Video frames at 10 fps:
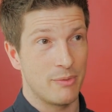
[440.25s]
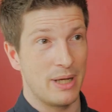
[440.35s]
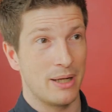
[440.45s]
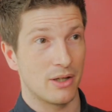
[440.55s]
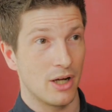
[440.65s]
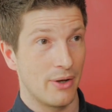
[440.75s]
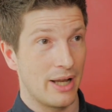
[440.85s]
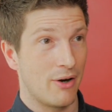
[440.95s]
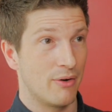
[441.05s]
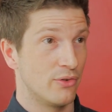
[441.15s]
to be able to go
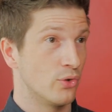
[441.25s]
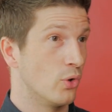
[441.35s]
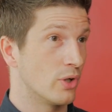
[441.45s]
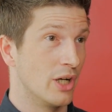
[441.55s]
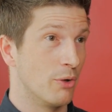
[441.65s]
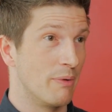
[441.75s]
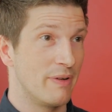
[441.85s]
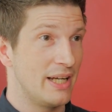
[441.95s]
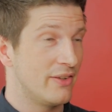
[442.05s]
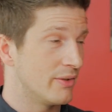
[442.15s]
there and talk, you know, with
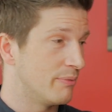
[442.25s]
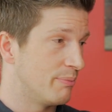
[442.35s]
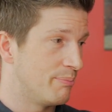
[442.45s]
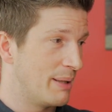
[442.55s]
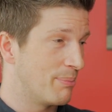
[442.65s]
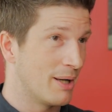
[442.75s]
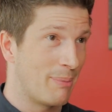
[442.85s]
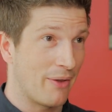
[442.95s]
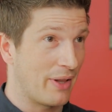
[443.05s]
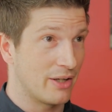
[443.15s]
ease of people
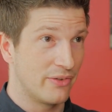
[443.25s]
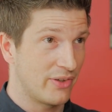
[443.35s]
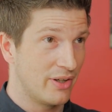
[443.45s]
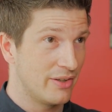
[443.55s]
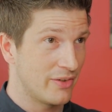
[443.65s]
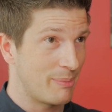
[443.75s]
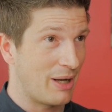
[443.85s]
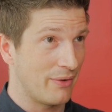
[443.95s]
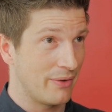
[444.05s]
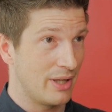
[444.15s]
about their concerns
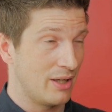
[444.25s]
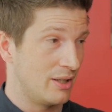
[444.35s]
about,